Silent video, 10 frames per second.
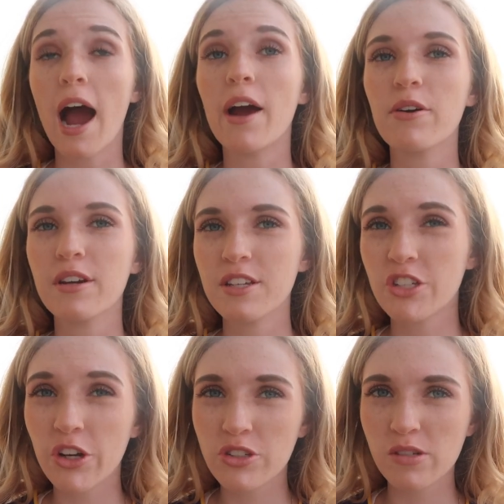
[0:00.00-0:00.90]
I already
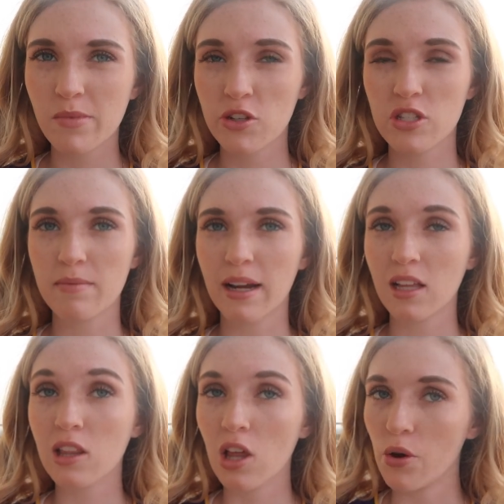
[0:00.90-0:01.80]
showed you most of my
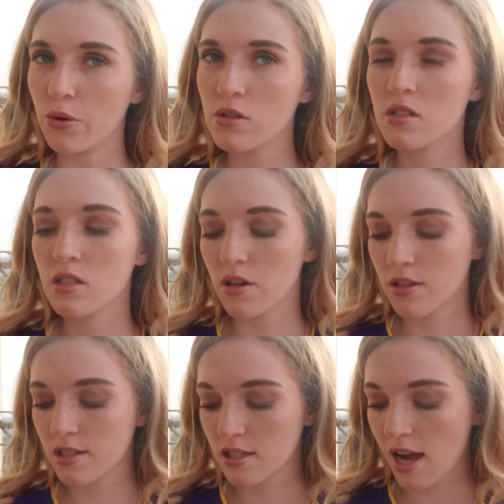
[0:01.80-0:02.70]
clothes, so
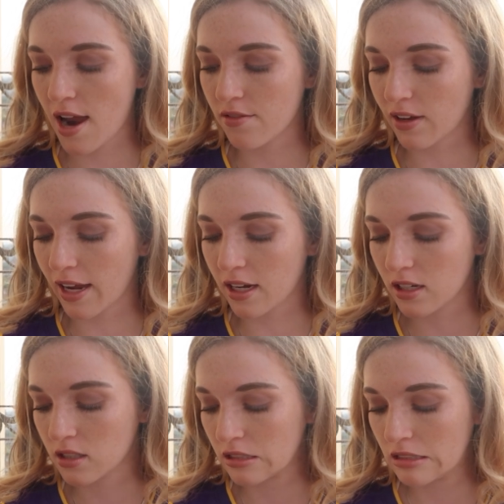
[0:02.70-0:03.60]
this is kind of like,
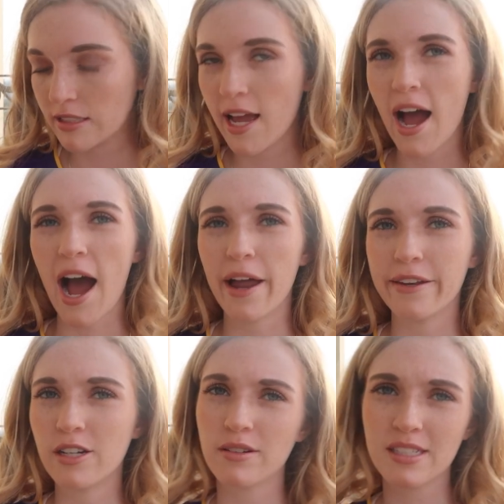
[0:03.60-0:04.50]
I don't
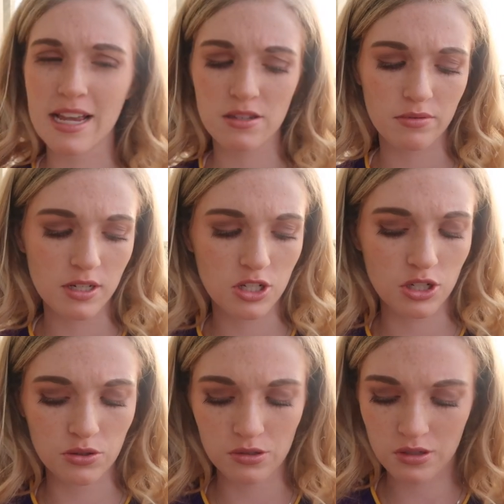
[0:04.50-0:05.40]
know, accessories,
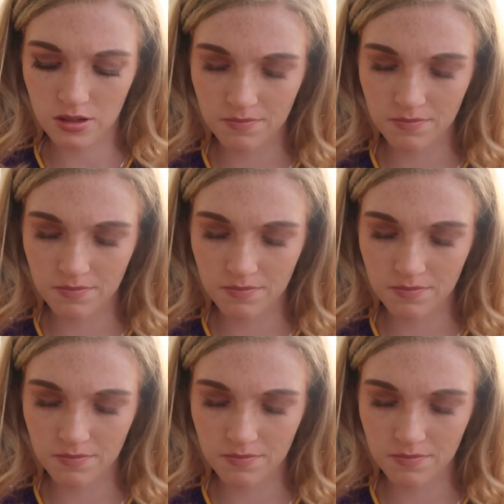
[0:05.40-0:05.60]
shoes,